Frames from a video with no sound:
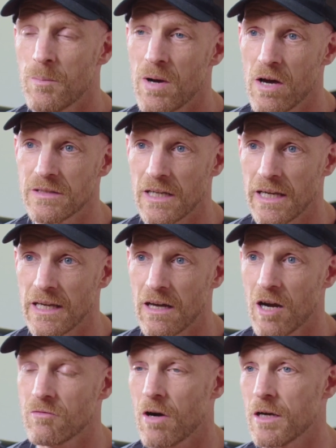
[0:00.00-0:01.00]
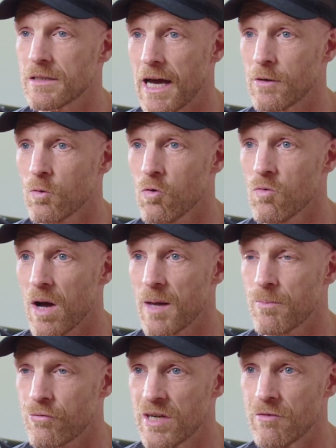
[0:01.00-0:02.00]
Personally, I write down all my
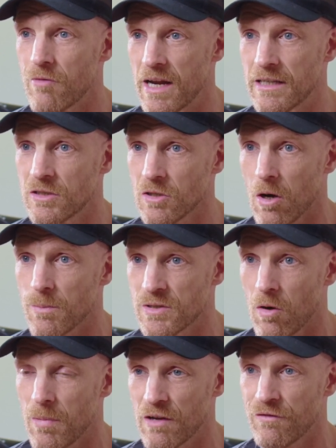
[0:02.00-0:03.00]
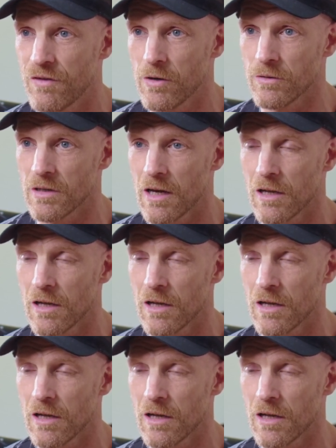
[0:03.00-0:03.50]
pre-race jobs on my phone